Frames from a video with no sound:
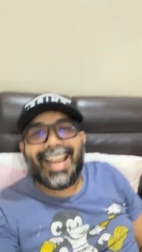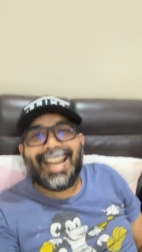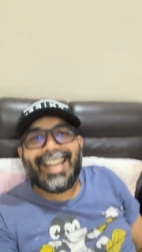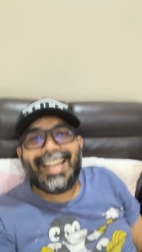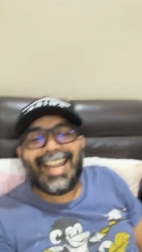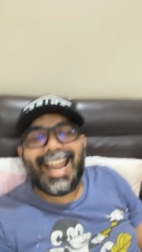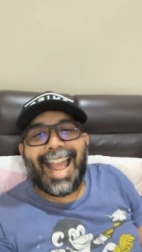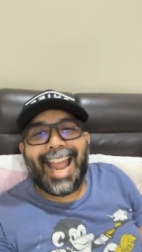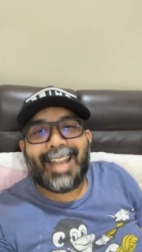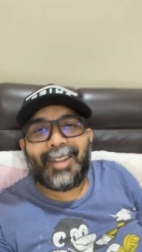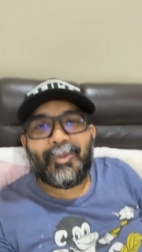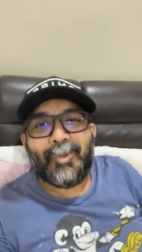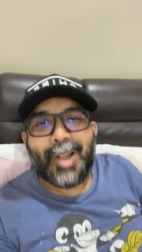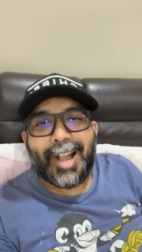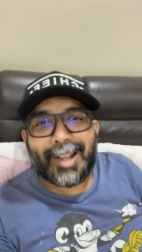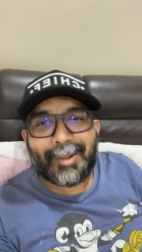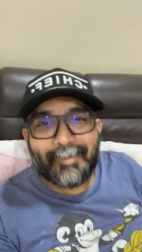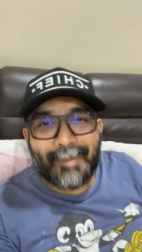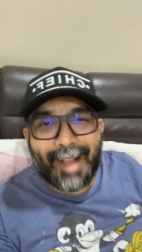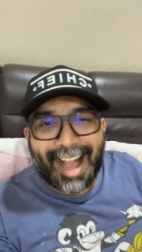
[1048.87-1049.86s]
in
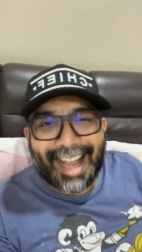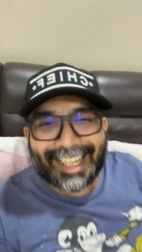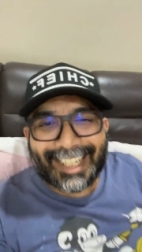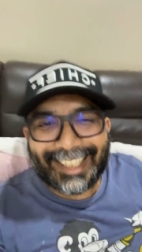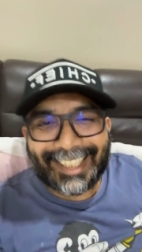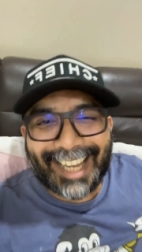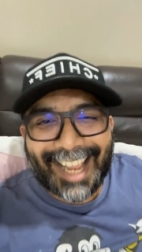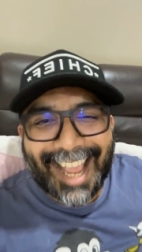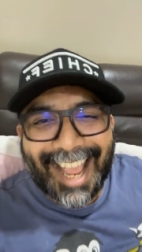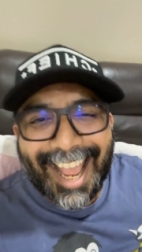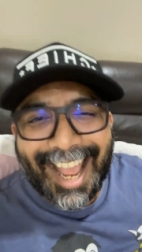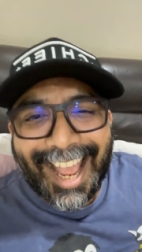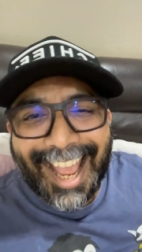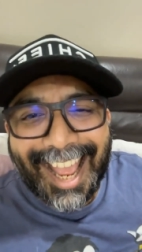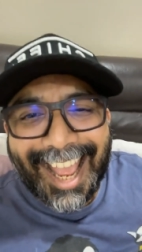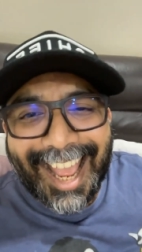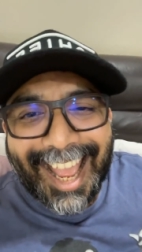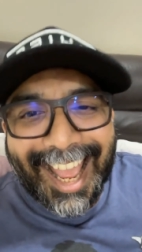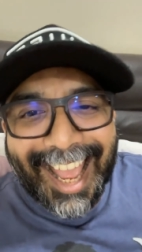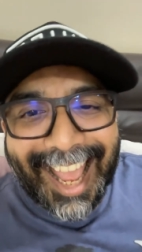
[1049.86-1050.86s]
network
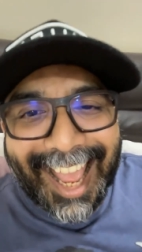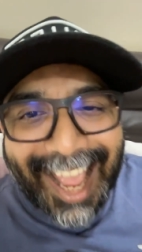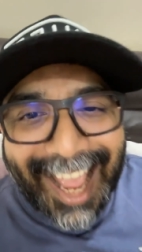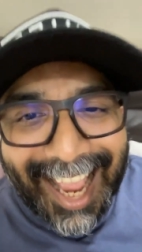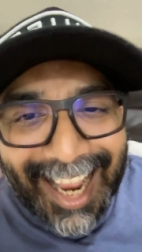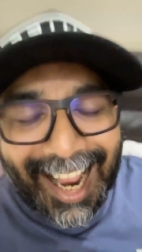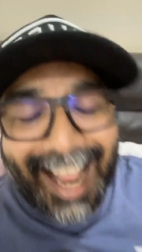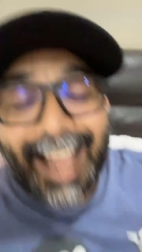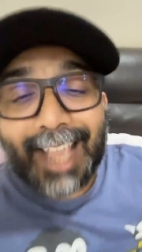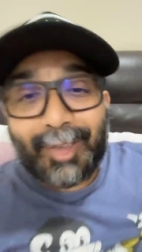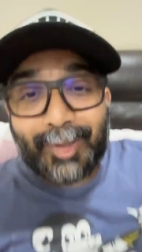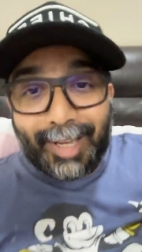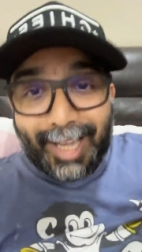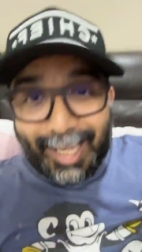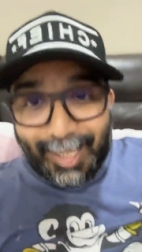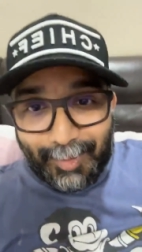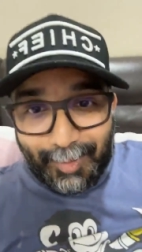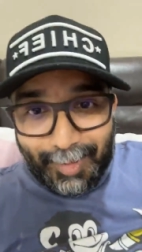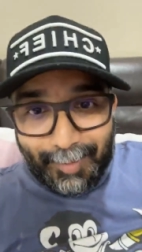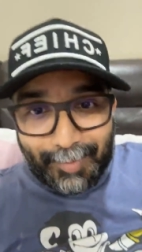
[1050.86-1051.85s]
marketing. Are you
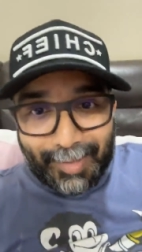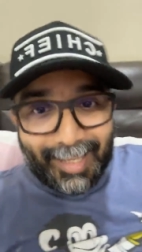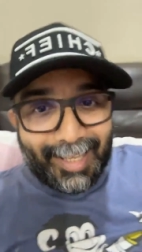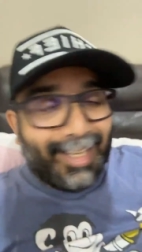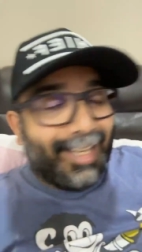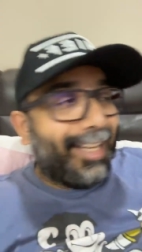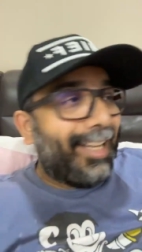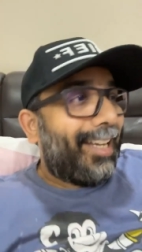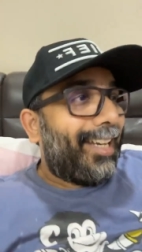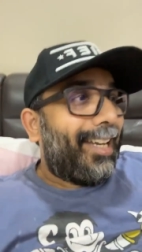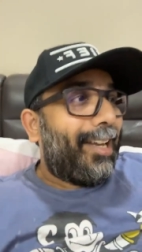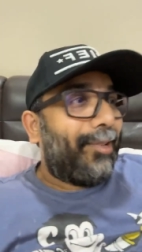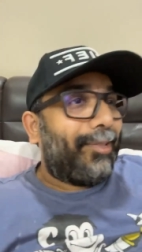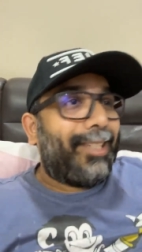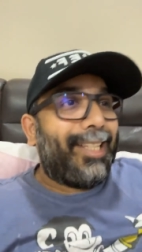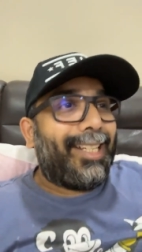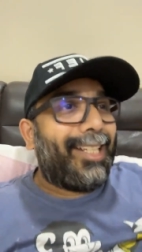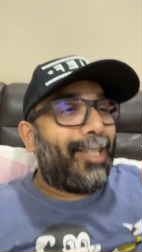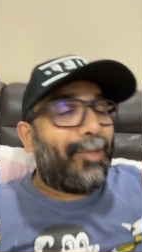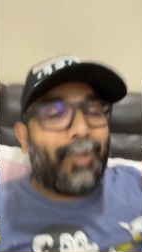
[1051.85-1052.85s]
guys with me?
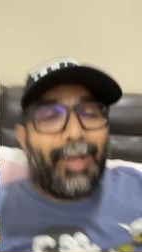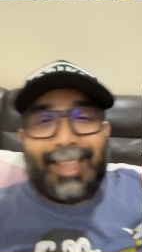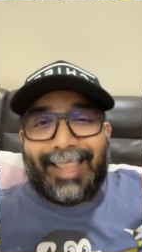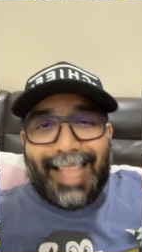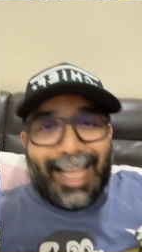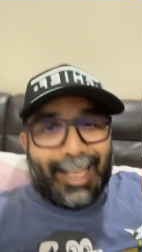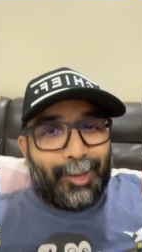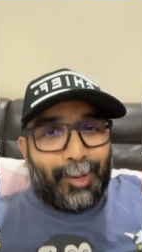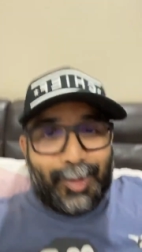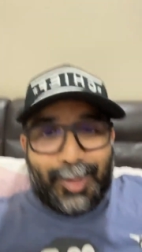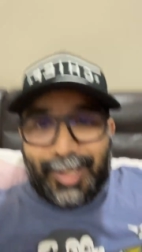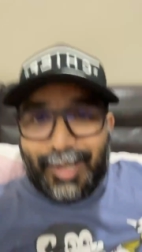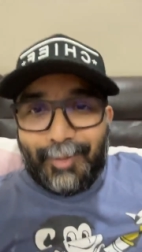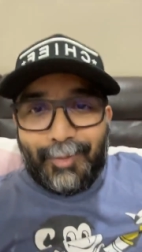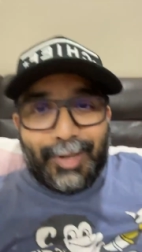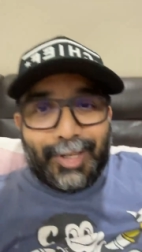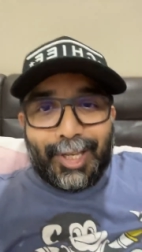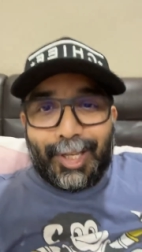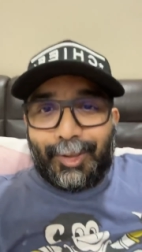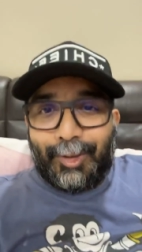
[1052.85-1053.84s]
Now, this is what Dato
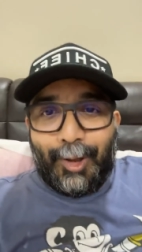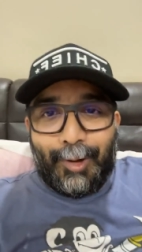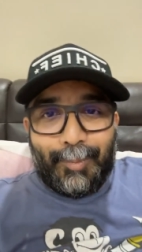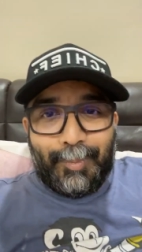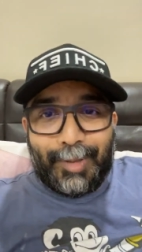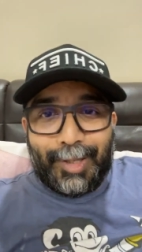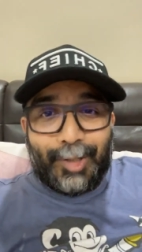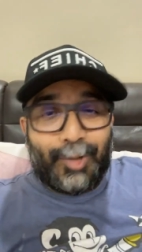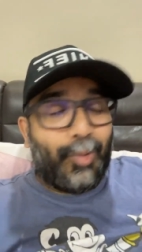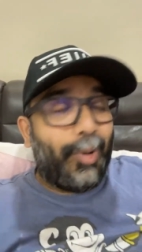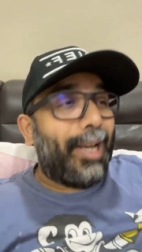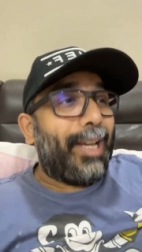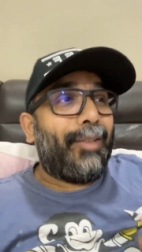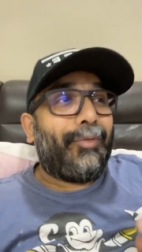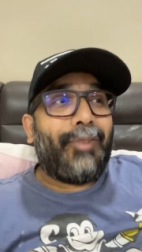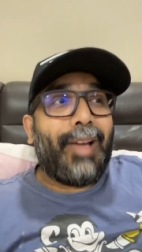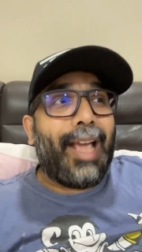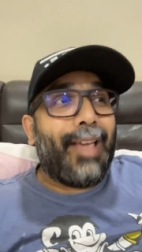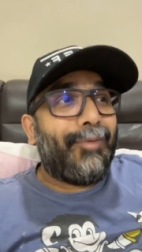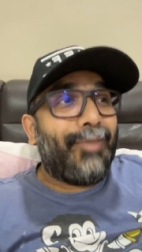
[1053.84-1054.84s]
Sri Vijay taught me
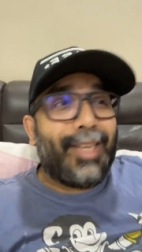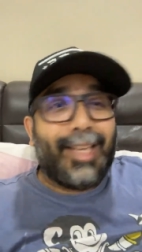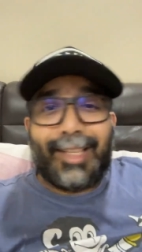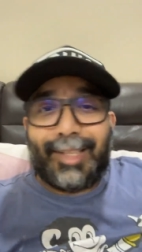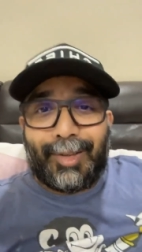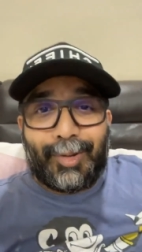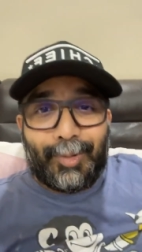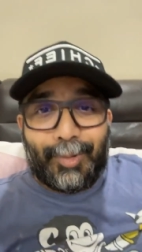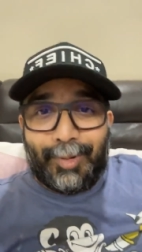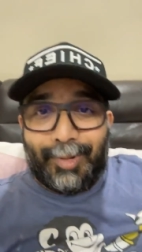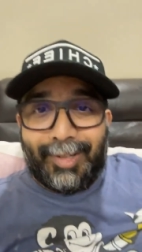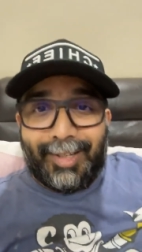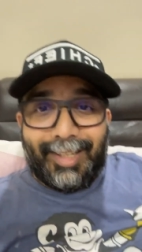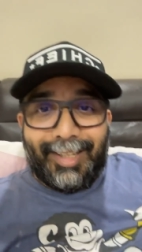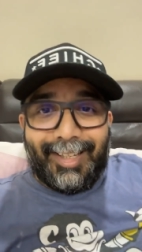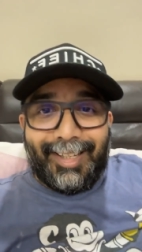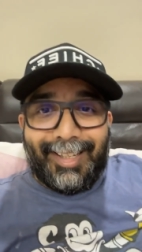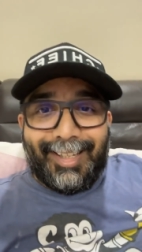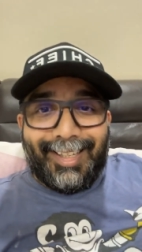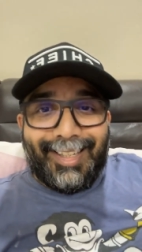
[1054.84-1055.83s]
25 years ago.
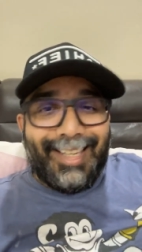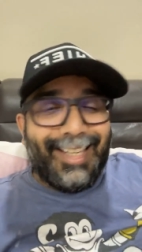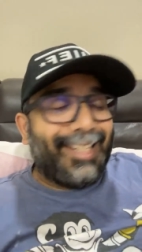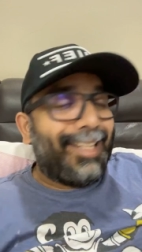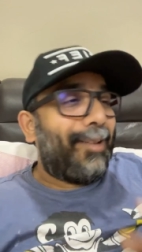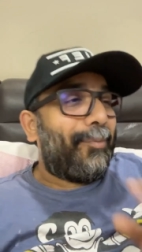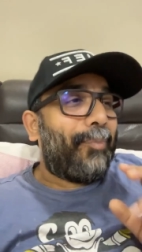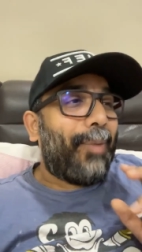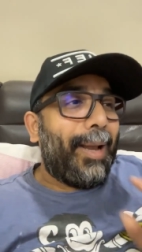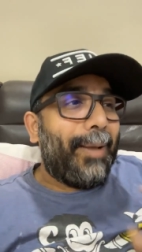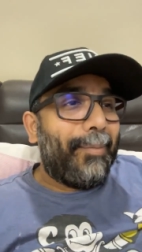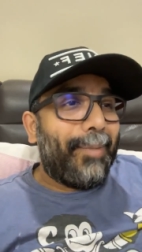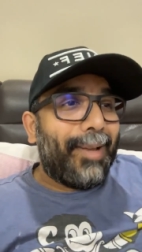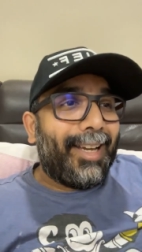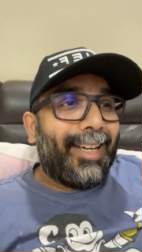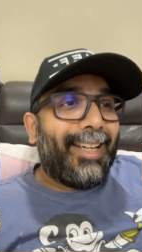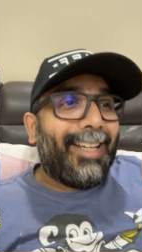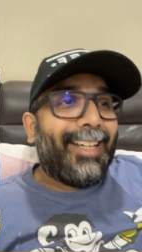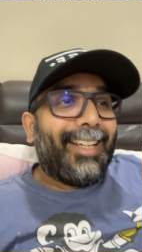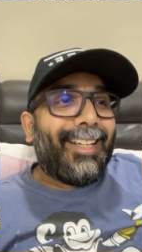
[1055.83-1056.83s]
He said,
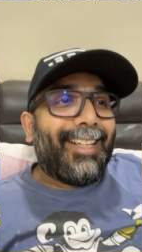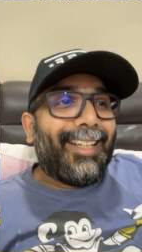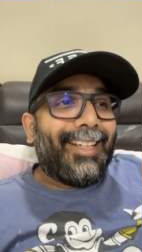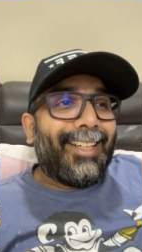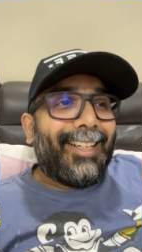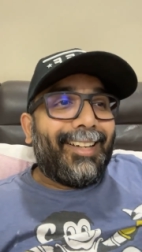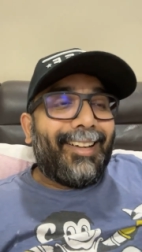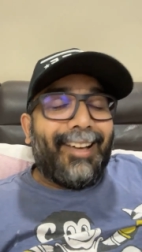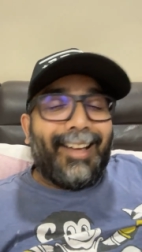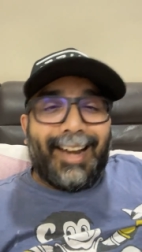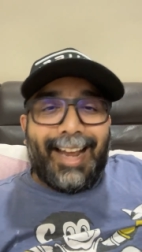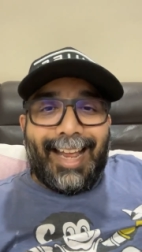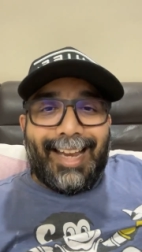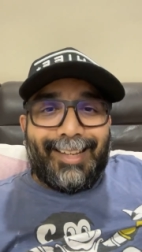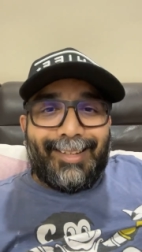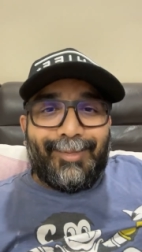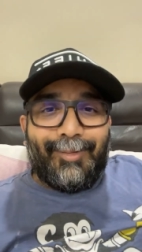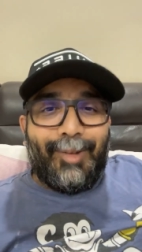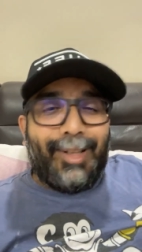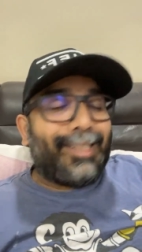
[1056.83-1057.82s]
Pathman, all
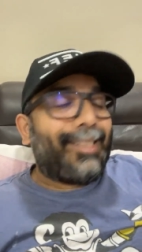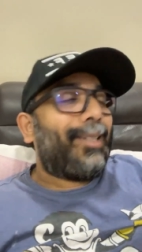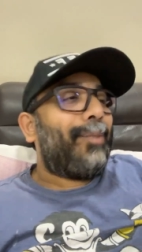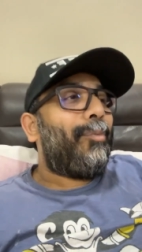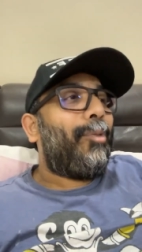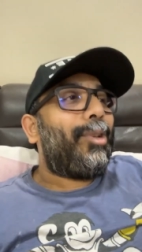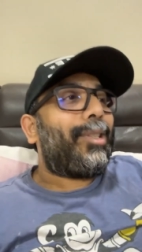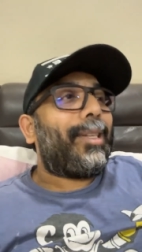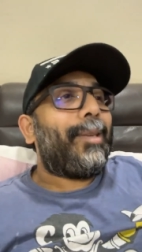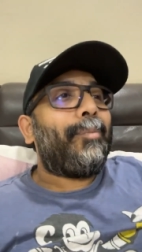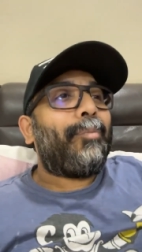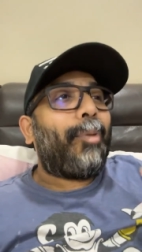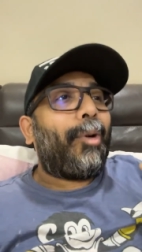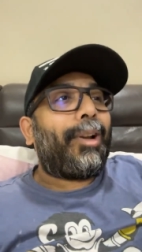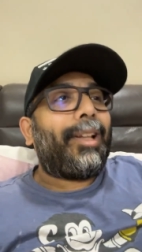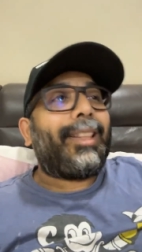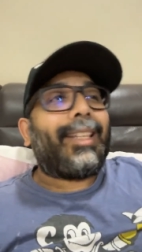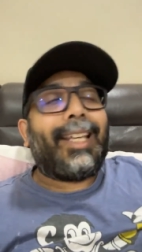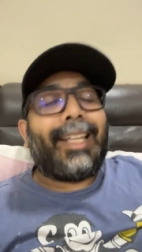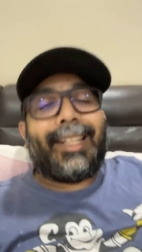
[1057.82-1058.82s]
right, what's the most
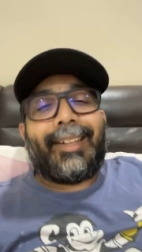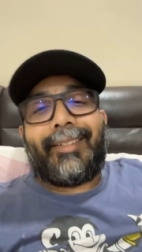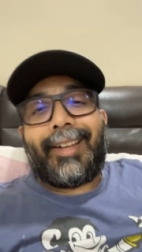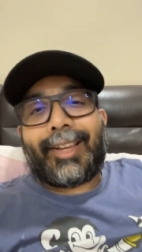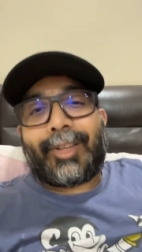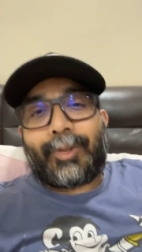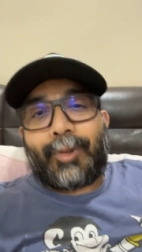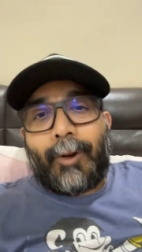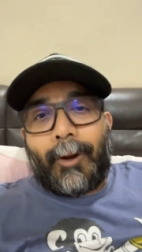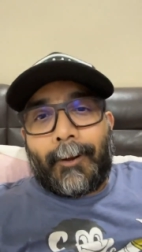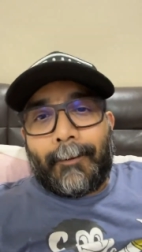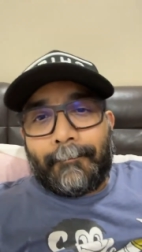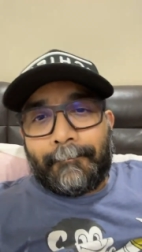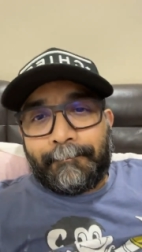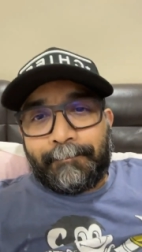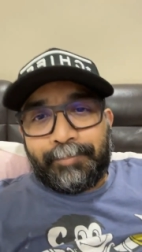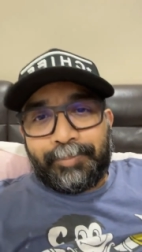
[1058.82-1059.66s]
important thing in a restaurant?